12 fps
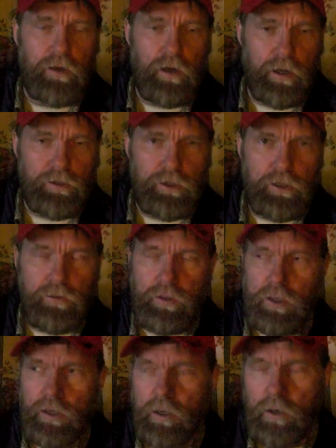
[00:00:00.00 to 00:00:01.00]
Unless you
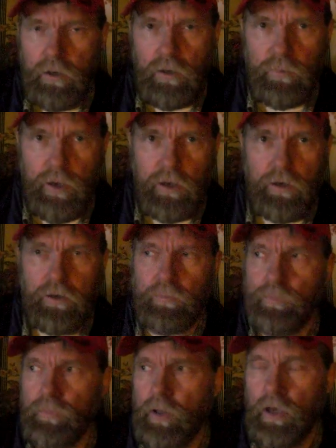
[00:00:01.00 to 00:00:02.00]
make a
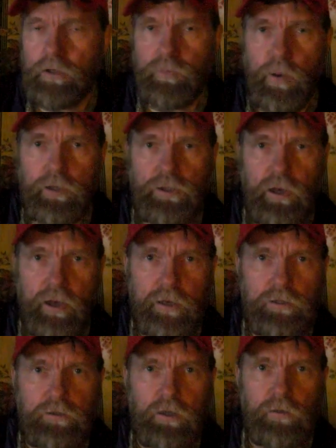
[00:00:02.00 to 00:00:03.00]

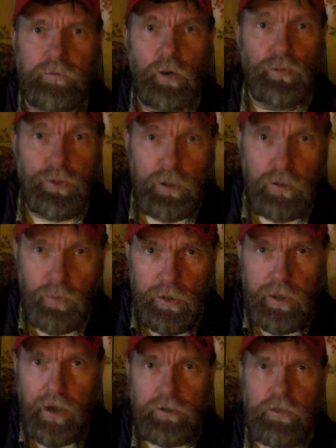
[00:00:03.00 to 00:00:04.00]
specialized filter where
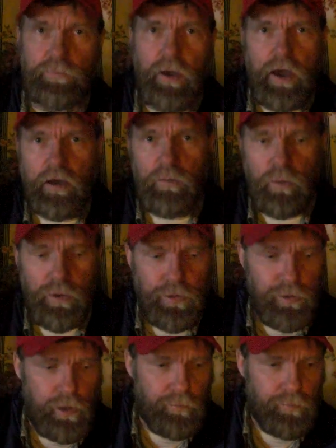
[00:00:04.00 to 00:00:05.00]
you actually pack it with